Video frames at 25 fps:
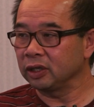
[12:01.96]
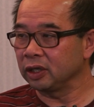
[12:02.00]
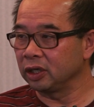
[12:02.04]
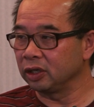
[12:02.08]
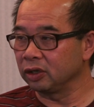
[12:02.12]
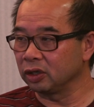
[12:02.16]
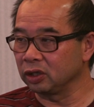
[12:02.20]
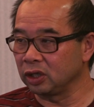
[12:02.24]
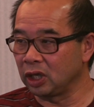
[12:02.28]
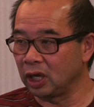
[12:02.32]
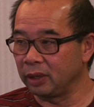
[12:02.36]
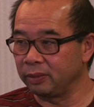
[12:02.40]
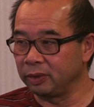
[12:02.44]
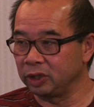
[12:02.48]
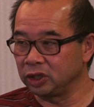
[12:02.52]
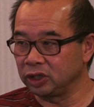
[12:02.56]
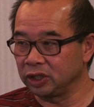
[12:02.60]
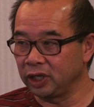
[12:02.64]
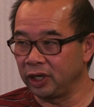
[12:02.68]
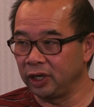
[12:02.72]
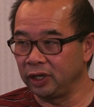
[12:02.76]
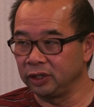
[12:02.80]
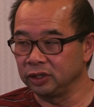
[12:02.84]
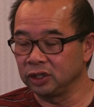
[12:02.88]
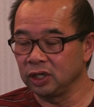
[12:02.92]
under climate
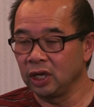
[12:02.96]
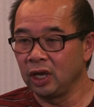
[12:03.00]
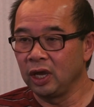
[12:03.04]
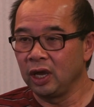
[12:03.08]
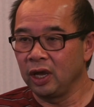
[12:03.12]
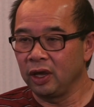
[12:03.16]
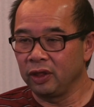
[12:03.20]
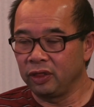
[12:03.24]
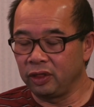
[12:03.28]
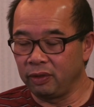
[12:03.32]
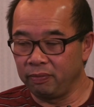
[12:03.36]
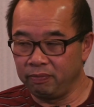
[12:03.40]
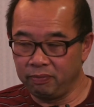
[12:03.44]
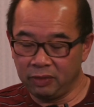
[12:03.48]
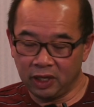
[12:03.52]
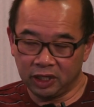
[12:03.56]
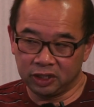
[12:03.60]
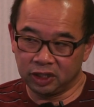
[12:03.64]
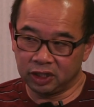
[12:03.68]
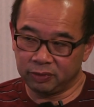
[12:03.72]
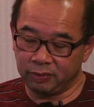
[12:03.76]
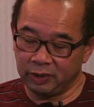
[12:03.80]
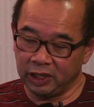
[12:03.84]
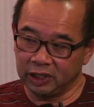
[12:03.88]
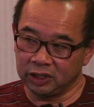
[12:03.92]
change, the
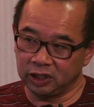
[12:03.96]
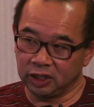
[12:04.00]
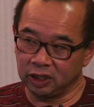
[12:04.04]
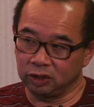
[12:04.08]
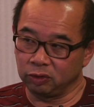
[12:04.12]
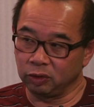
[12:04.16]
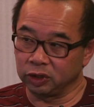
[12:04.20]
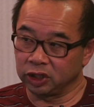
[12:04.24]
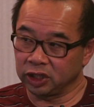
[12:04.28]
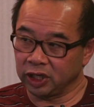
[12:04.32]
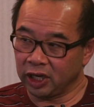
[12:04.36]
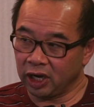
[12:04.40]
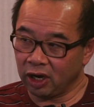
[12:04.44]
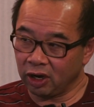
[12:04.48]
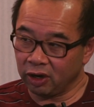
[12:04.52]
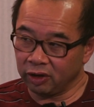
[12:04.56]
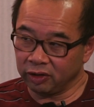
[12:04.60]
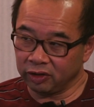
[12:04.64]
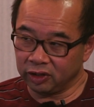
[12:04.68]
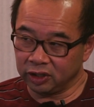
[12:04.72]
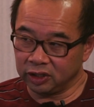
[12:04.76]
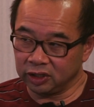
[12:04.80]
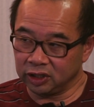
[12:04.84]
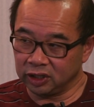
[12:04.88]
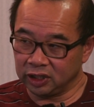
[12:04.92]
midge species which carry
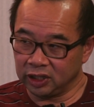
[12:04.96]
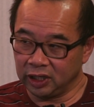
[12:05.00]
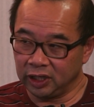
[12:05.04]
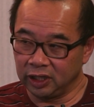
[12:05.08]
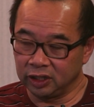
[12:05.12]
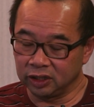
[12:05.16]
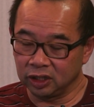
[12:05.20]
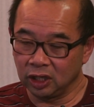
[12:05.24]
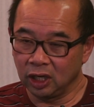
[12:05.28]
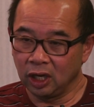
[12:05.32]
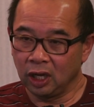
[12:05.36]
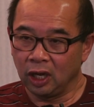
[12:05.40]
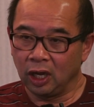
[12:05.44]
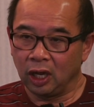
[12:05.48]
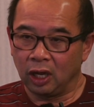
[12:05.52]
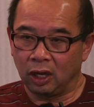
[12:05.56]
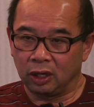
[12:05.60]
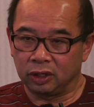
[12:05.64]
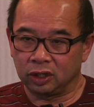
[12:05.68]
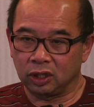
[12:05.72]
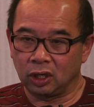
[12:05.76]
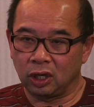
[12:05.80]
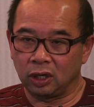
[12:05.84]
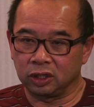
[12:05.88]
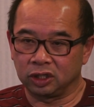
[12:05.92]
the disease
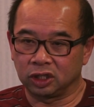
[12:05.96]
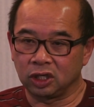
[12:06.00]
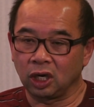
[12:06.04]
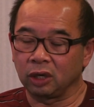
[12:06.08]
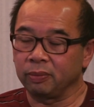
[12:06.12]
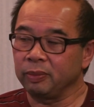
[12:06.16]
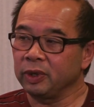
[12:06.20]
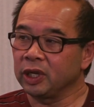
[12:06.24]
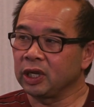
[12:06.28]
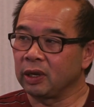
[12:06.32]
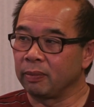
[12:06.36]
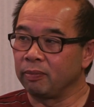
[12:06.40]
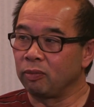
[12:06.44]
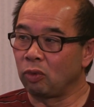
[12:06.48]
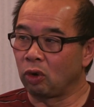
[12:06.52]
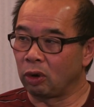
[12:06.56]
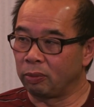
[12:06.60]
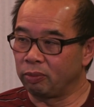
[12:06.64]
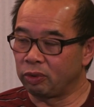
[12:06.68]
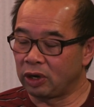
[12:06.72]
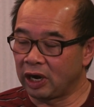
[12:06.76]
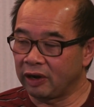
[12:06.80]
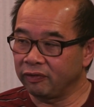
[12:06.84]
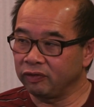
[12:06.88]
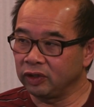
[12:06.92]
start to become more
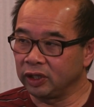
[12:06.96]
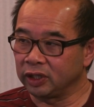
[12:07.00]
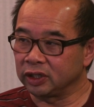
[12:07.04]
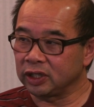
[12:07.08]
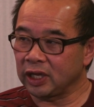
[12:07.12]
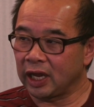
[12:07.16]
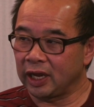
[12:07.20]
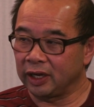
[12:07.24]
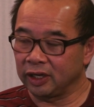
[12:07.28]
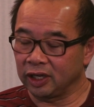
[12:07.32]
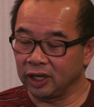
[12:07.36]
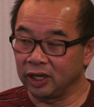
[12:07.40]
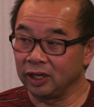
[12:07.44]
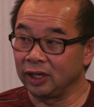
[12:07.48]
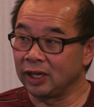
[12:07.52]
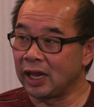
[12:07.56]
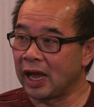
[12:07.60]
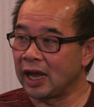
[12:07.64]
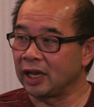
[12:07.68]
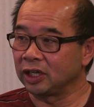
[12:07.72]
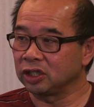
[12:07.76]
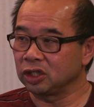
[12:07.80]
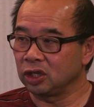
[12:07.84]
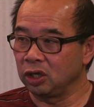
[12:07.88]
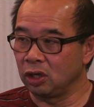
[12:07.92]
prevalent and can
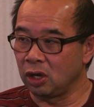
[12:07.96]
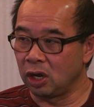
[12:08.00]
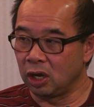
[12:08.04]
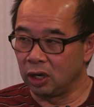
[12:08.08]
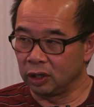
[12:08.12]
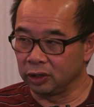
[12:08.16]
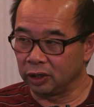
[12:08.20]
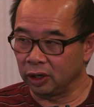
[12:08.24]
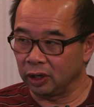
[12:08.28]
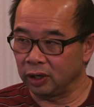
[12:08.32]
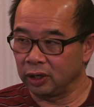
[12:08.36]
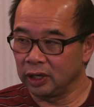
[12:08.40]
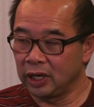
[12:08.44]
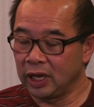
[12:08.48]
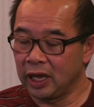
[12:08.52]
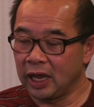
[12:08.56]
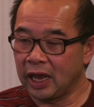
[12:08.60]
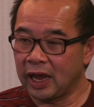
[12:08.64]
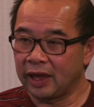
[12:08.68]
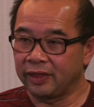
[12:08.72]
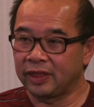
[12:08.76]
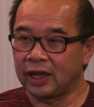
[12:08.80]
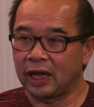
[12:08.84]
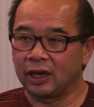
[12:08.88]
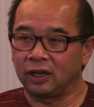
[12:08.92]
last longer.
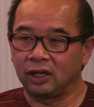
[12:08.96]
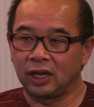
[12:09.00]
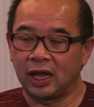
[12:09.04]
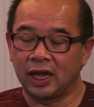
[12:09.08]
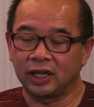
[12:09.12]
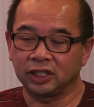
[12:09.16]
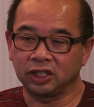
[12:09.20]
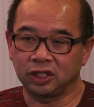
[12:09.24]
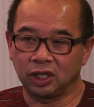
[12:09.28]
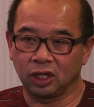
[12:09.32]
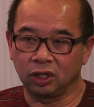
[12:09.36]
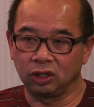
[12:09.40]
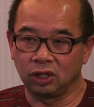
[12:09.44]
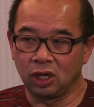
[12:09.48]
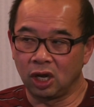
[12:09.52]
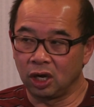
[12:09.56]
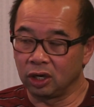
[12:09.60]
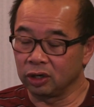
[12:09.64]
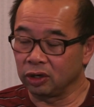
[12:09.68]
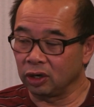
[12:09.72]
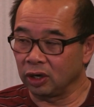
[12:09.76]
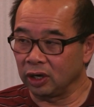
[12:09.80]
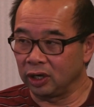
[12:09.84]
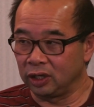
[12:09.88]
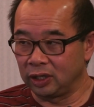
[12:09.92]
And that lasting
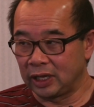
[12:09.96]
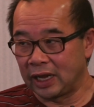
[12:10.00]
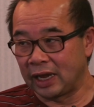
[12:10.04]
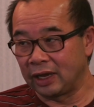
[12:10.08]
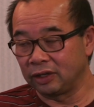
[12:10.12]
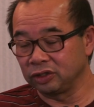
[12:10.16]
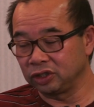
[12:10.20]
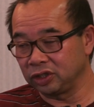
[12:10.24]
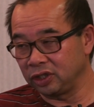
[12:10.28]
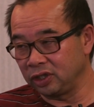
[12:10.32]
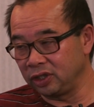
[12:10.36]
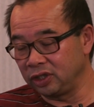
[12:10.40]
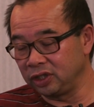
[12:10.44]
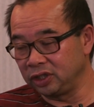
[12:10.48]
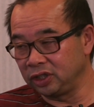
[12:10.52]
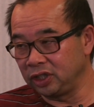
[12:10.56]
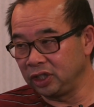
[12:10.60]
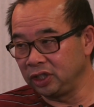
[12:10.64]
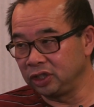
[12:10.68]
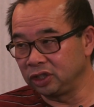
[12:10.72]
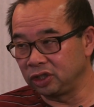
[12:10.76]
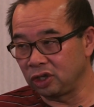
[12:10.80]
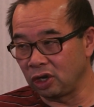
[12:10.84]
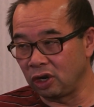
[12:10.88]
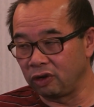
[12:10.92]
longer allows the
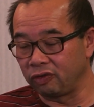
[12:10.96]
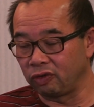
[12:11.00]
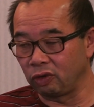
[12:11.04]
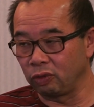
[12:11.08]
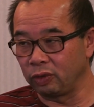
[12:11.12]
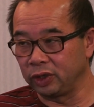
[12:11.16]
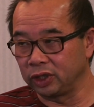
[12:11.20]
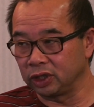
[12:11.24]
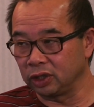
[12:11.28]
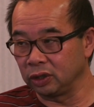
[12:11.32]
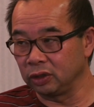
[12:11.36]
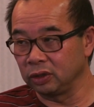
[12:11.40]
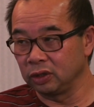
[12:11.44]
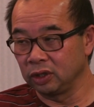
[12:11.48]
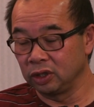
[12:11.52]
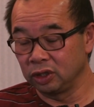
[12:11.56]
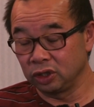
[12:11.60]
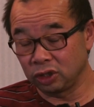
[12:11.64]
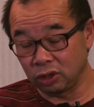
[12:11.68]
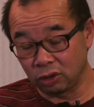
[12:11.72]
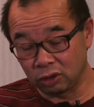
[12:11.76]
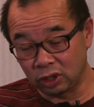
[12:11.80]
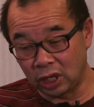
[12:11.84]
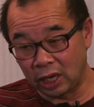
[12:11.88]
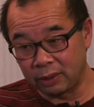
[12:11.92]
disease to overwinter.
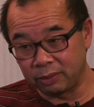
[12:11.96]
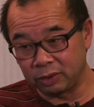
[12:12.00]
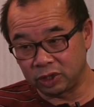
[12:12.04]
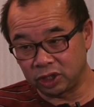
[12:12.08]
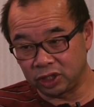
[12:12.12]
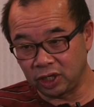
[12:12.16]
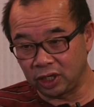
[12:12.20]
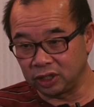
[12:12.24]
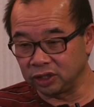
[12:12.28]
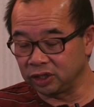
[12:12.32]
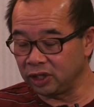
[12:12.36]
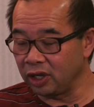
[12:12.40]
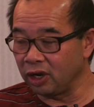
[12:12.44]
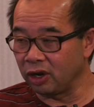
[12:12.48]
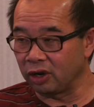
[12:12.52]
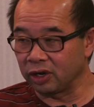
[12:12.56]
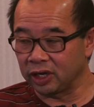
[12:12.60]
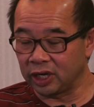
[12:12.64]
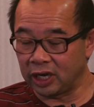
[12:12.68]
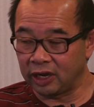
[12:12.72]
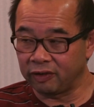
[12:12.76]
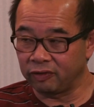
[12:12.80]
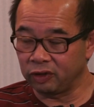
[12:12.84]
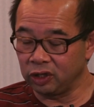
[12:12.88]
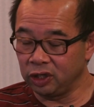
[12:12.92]
So climate change there
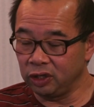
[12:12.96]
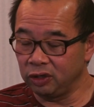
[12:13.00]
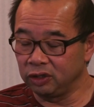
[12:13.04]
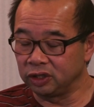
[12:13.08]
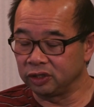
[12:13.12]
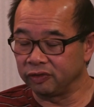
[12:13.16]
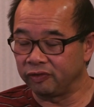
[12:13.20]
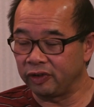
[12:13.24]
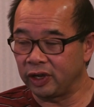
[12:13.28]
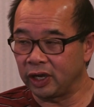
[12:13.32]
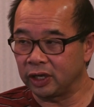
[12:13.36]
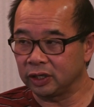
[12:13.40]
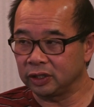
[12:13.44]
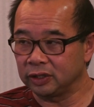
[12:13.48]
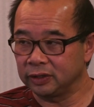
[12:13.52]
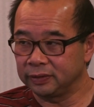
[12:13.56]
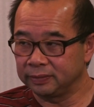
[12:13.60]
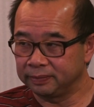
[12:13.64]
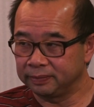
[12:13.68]
can have a huge effect.